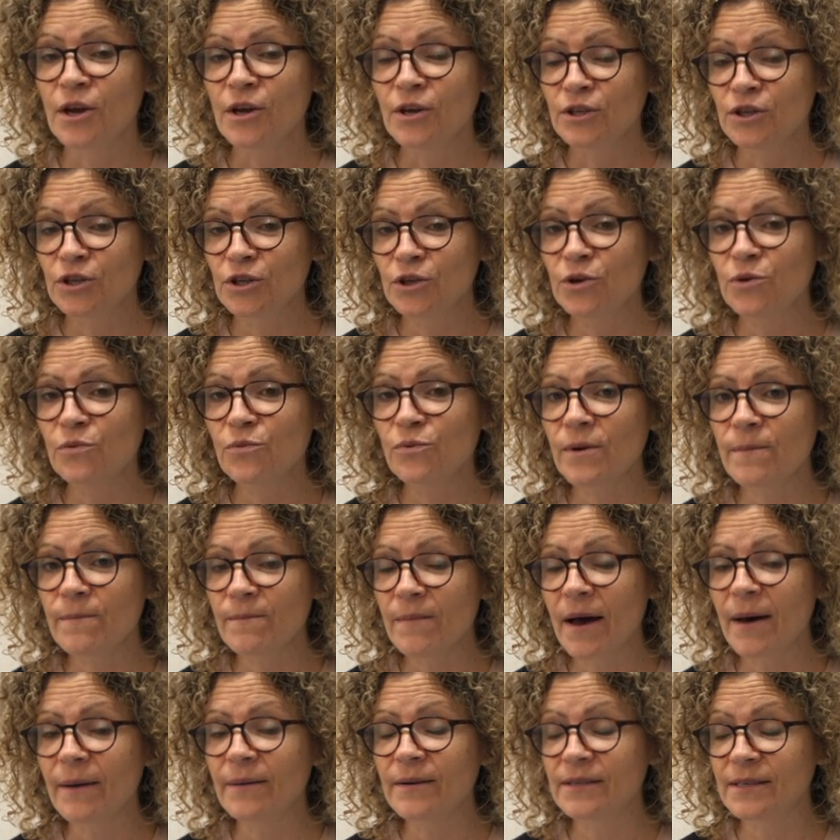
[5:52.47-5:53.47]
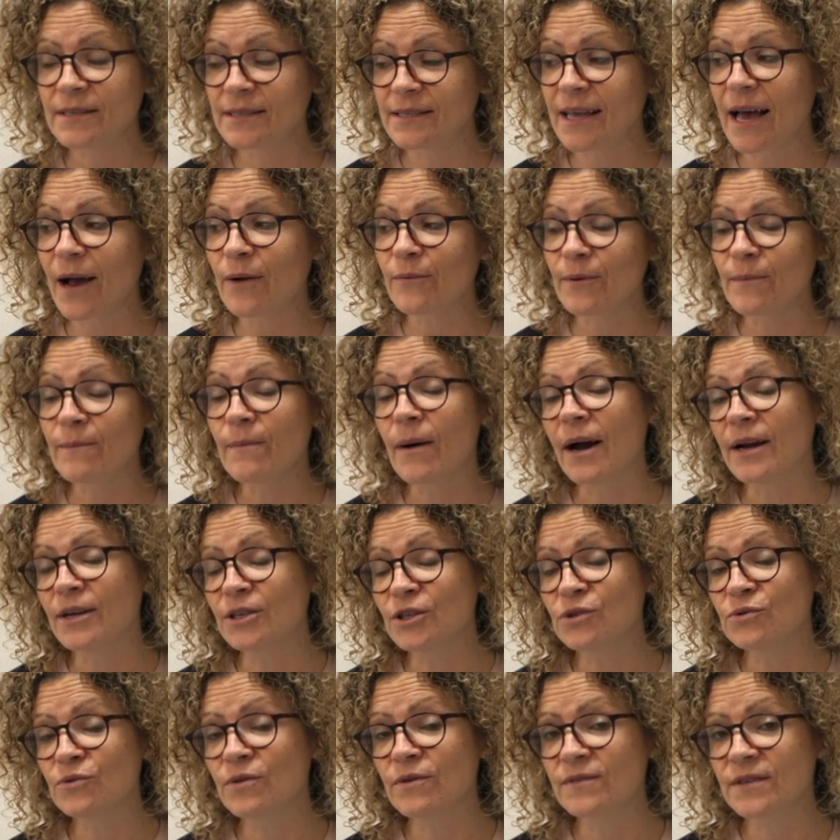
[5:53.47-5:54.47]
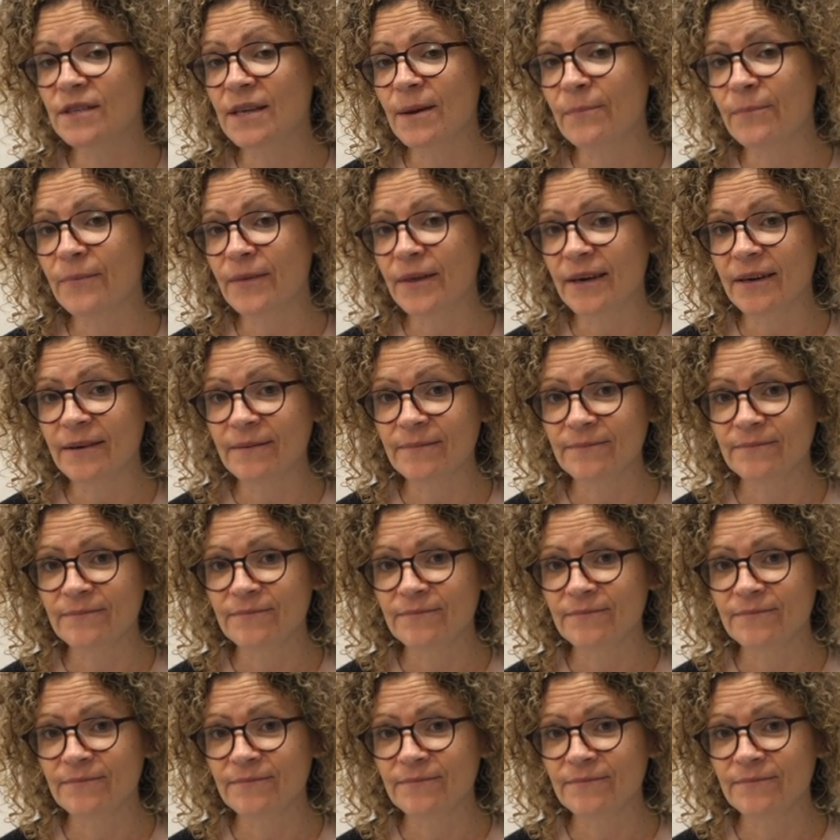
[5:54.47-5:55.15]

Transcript: Do you remember? does that remind you of something?